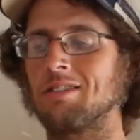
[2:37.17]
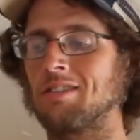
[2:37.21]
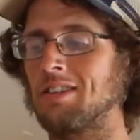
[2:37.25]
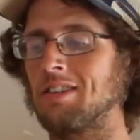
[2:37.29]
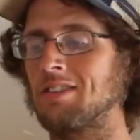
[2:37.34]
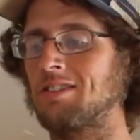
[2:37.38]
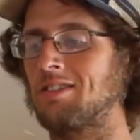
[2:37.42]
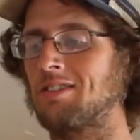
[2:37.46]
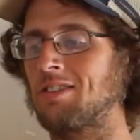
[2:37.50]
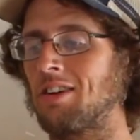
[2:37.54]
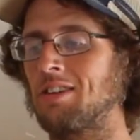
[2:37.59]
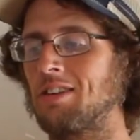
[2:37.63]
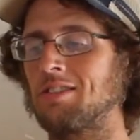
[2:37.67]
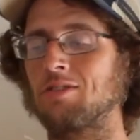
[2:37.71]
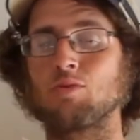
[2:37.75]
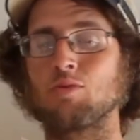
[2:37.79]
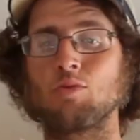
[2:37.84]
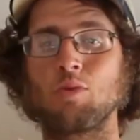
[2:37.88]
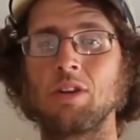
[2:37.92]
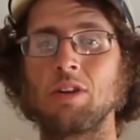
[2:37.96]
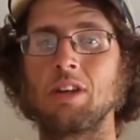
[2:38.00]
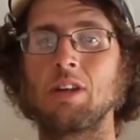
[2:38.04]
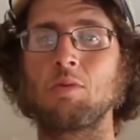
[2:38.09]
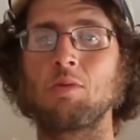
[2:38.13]
this does
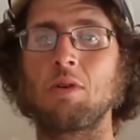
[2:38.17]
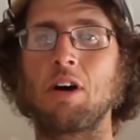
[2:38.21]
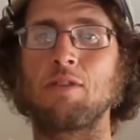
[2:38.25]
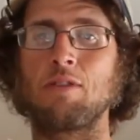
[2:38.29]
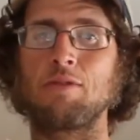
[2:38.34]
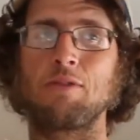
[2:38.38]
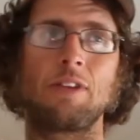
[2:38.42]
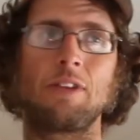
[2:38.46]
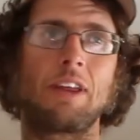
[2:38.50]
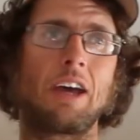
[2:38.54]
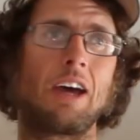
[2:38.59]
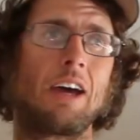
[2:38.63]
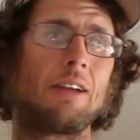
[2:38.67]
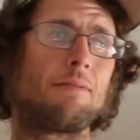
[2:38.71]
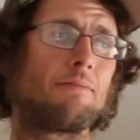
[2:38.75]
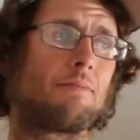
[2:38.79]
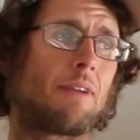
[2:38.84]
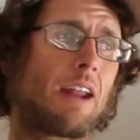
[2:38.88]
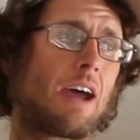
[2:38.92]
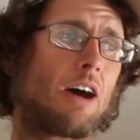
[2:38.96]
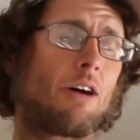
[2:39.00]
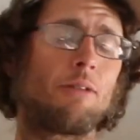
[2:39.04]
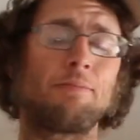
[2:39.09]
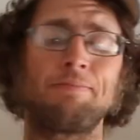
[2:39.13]
really well for that.
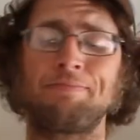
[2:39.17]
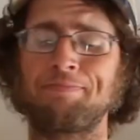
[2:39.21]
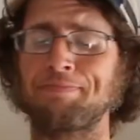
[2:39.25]
Now,